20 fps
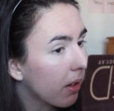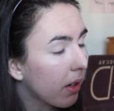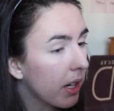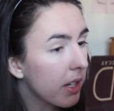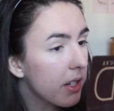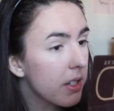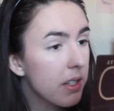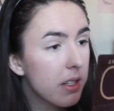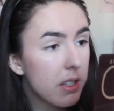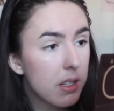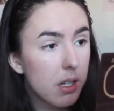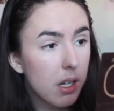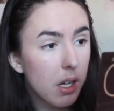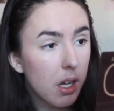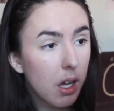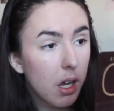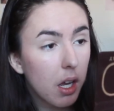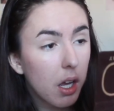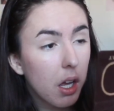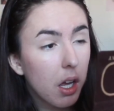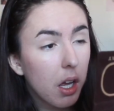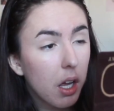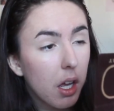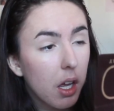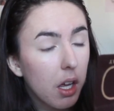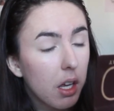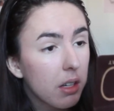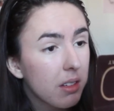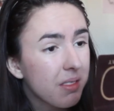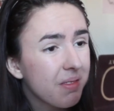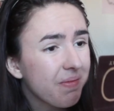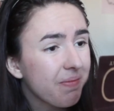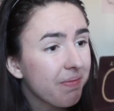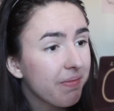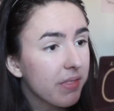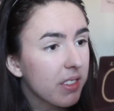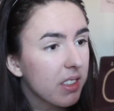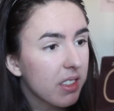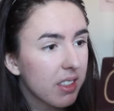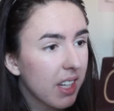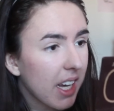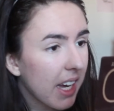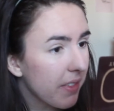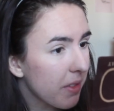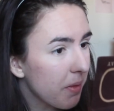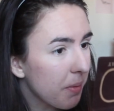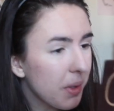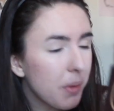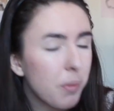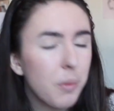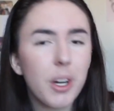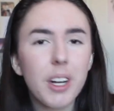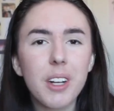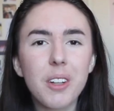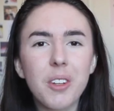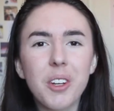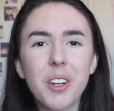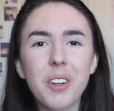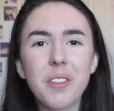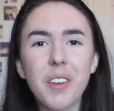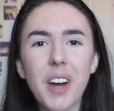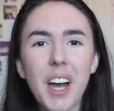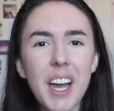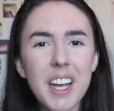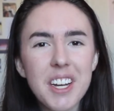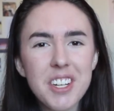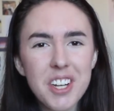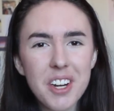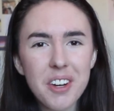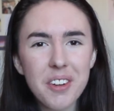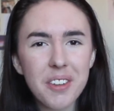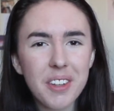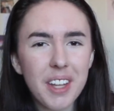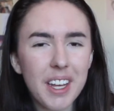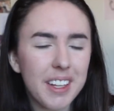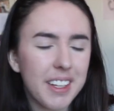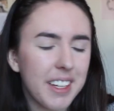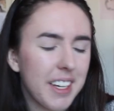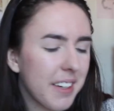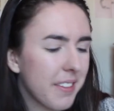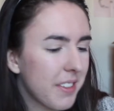I just haven't been wearing a lot of eyeshadow lately.